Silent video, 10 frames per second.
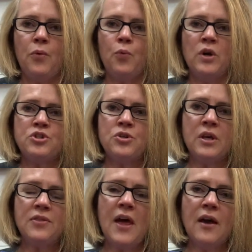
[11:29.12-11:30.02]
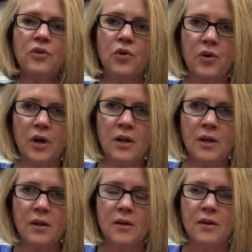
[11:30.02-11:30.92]
Once you get that good,
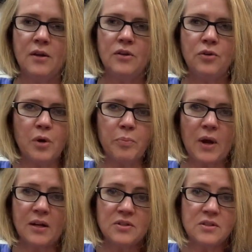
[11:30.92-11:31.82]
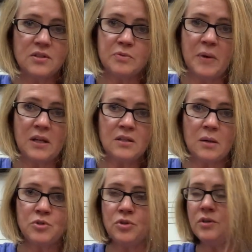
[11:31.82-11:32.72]
you can practice this as many
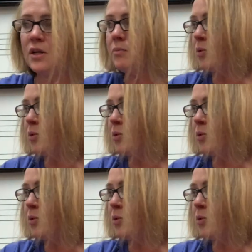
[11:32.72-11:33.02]
times as you need, but